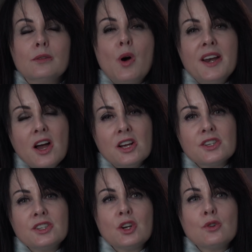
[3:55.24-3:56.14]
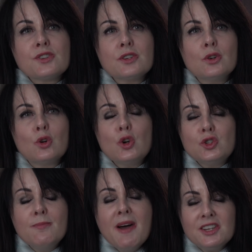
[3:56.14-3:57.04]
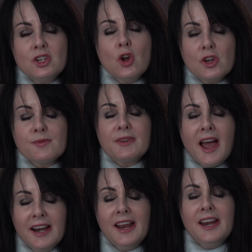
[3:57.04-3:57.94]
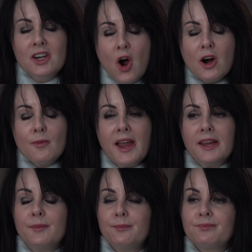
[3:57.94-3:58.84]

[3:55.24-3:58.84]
Why not? And she goes, Could you imagine us with Hannah in Norway?